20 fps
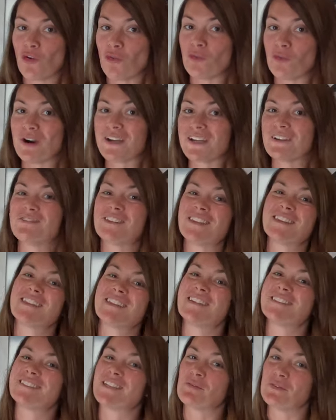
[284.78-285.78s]
One of the
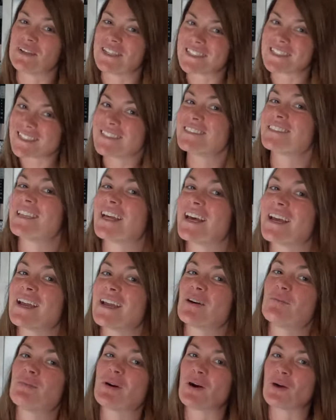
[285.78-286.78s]
things that we
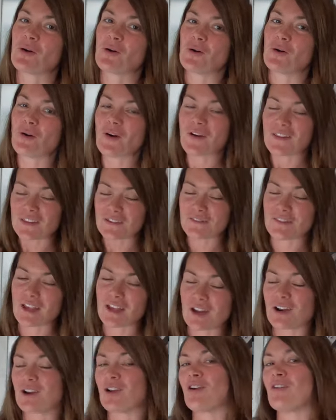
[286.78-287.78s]
dislike about
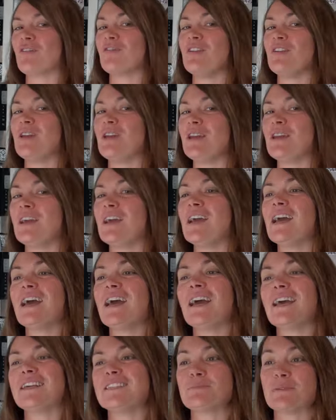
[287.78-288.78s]
living in an R V,
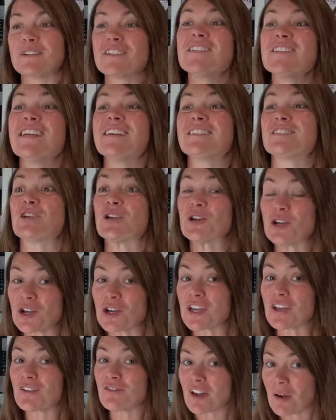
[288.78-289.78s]
especially as a
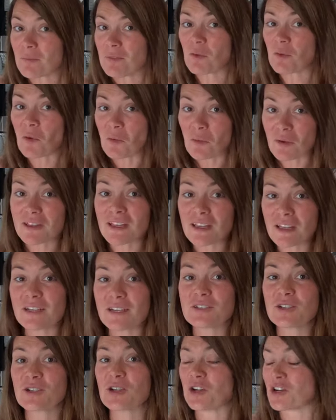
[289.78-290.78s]
cooking family, we really
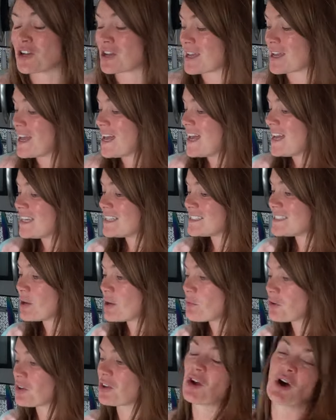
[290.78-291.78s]
like to cook, is that we're